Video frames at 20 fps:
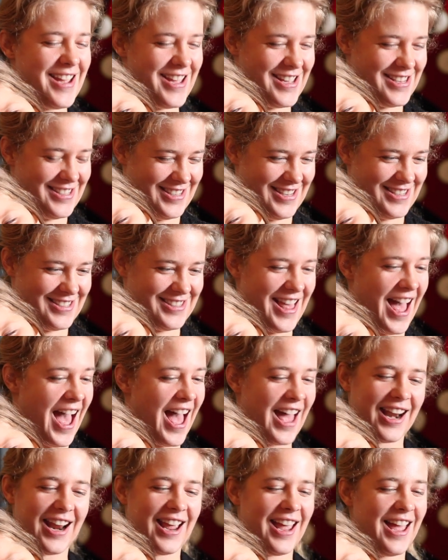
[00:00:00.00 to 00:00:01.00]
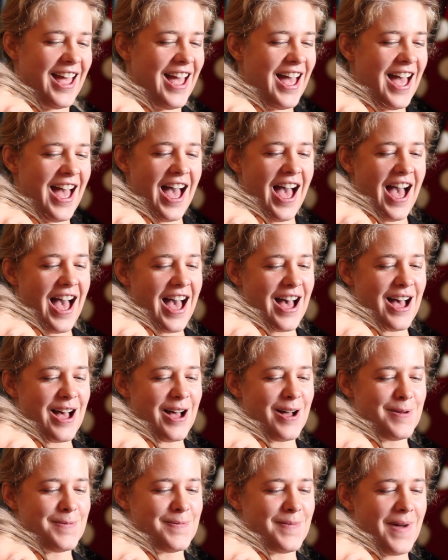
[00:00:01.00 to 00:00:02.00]
is that
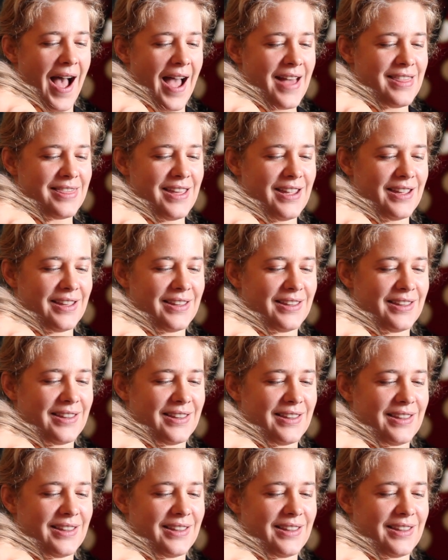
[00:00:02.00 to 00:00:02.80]
I think